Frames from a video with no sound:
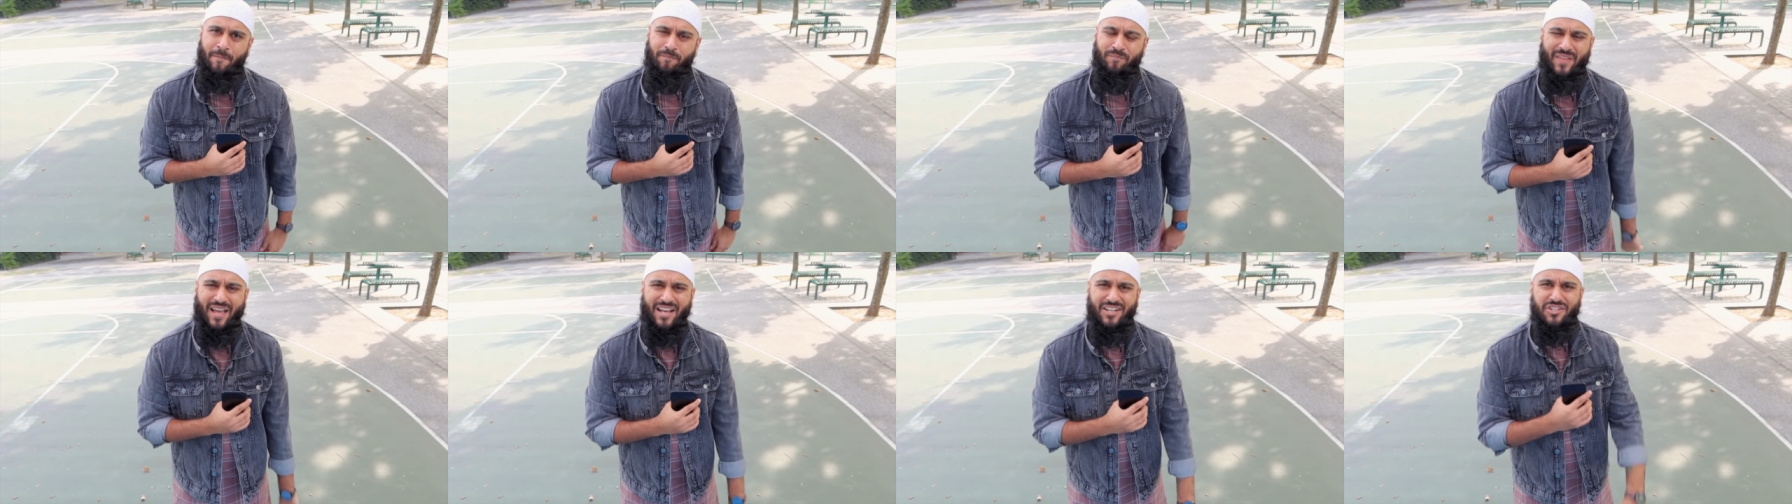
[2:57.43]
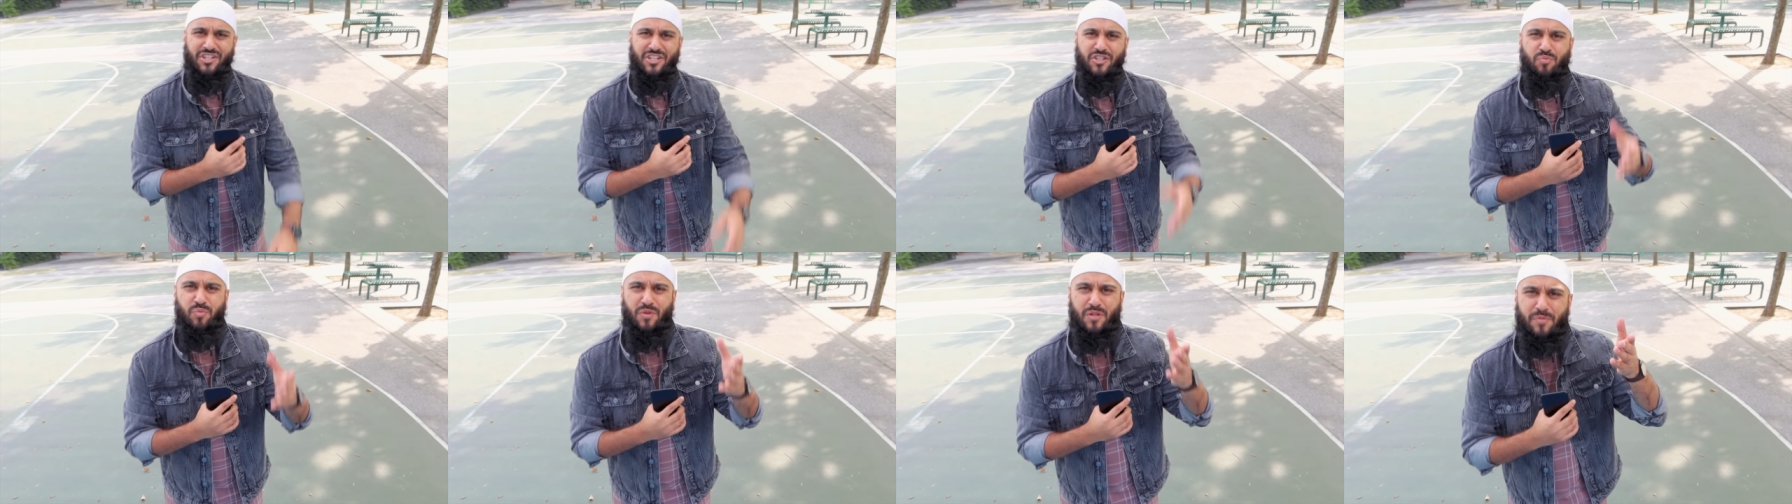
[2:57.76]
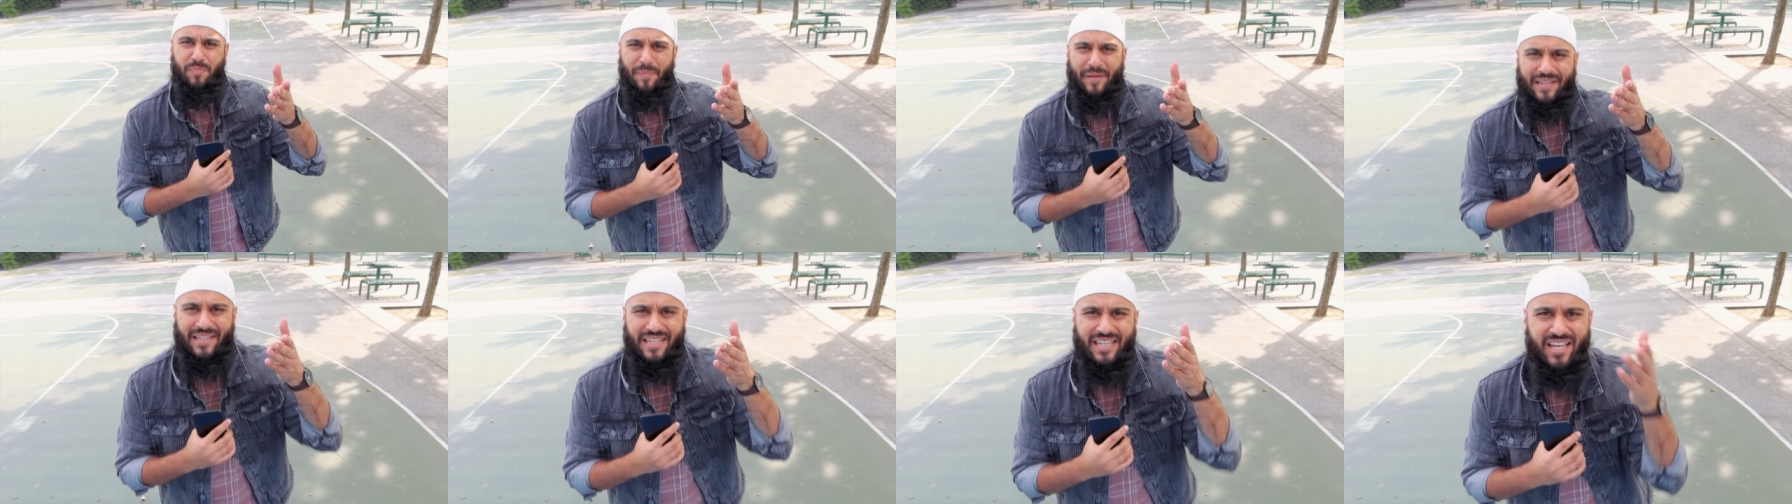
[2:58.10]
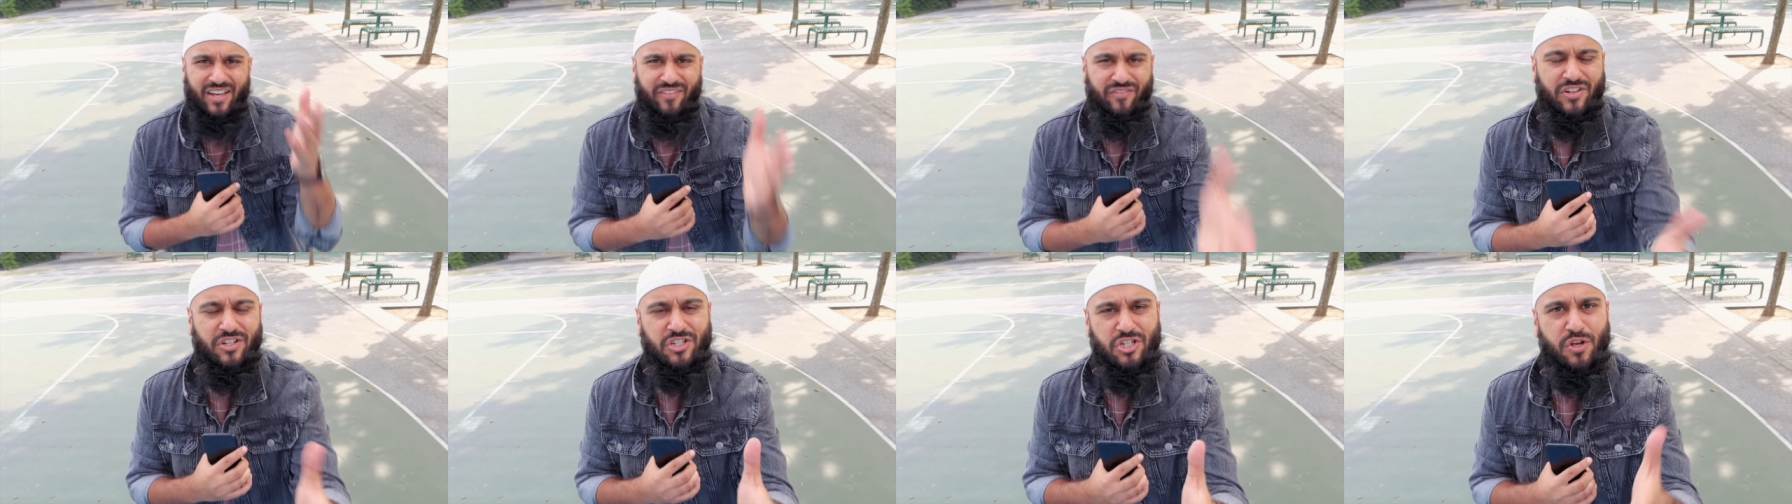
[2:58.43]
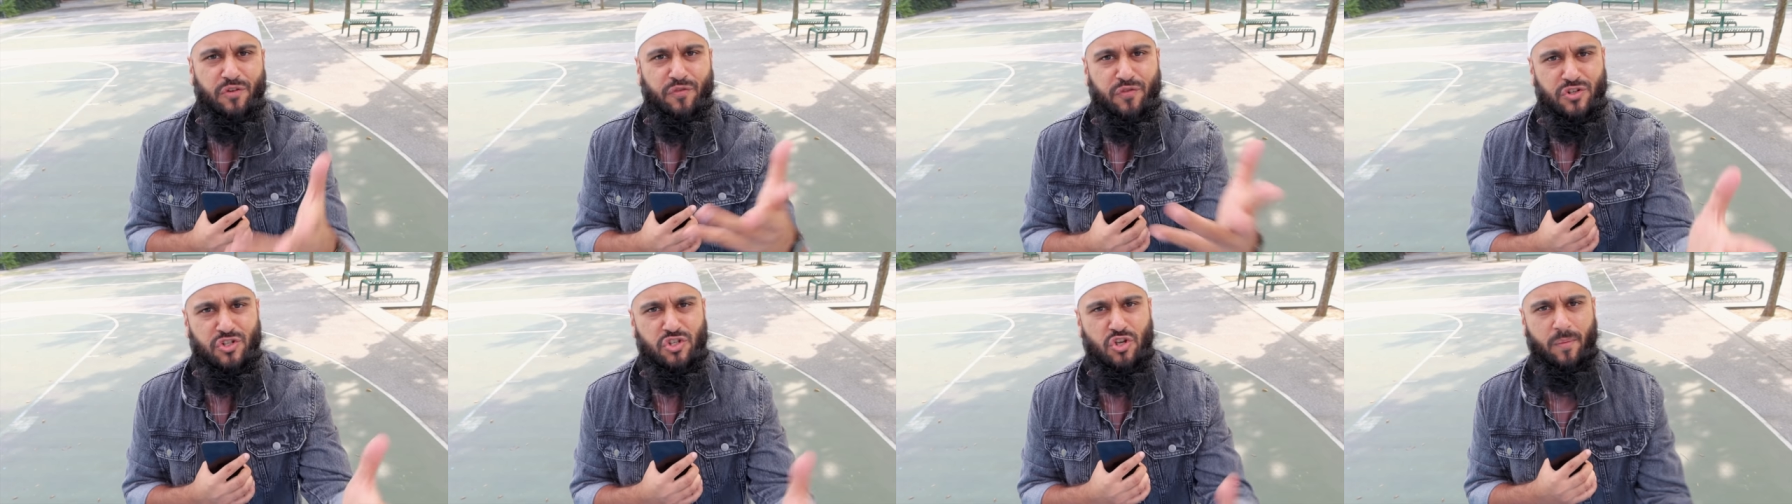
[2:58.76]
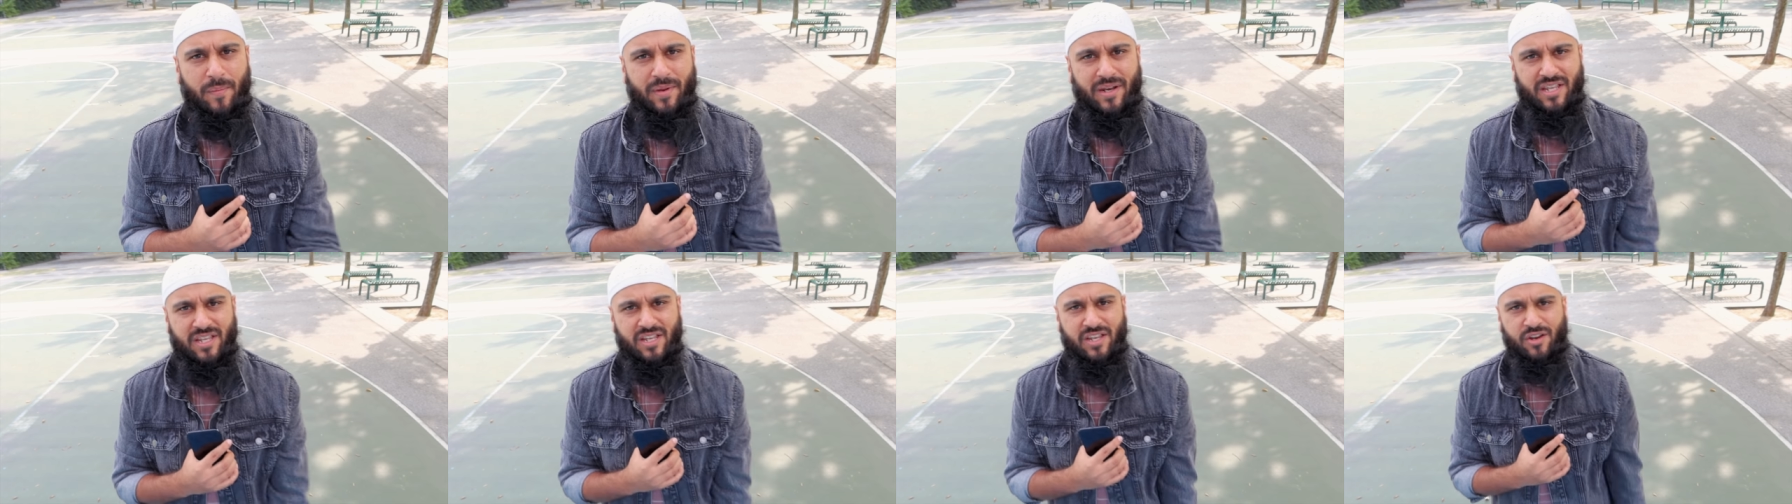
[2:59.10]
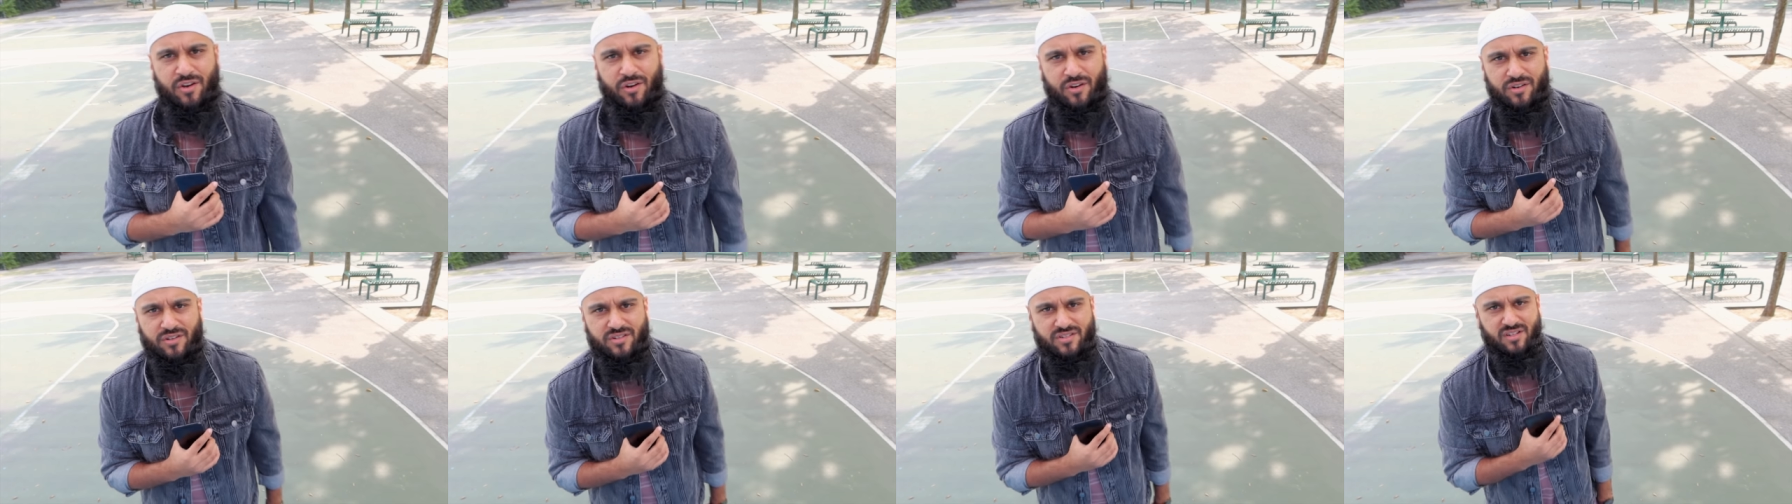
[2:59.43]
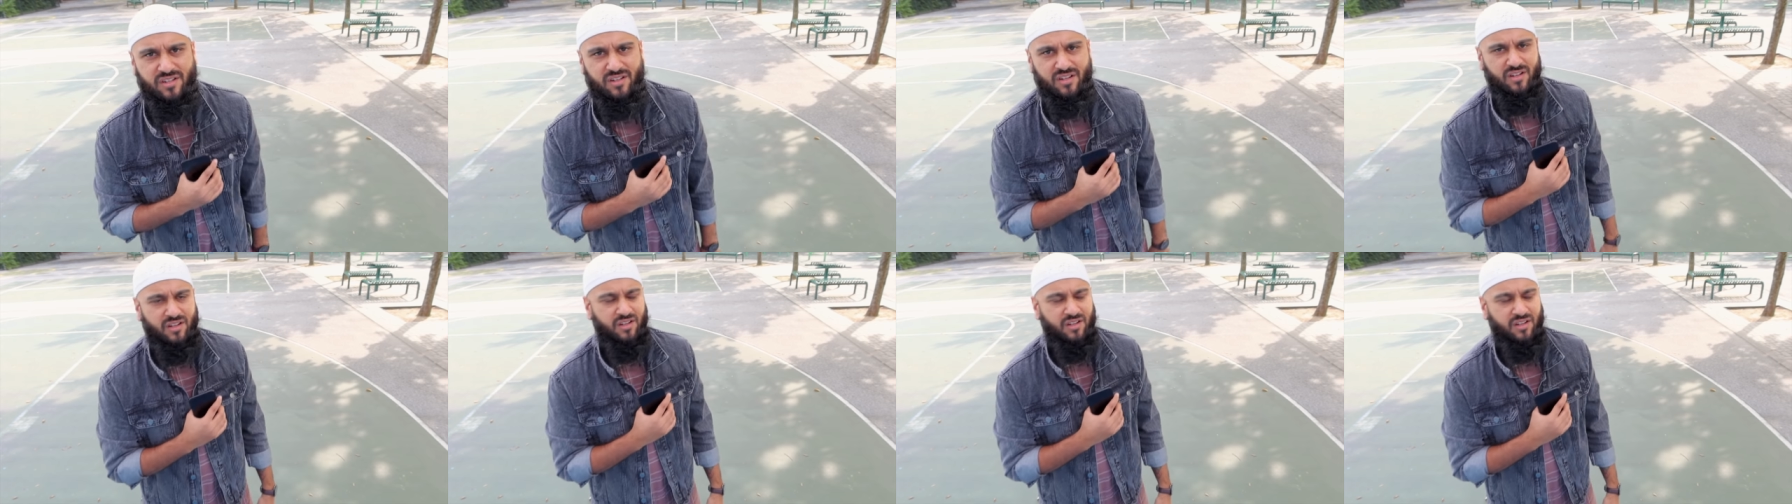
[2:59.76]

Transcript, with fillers: That's just what's been given to you for so many years.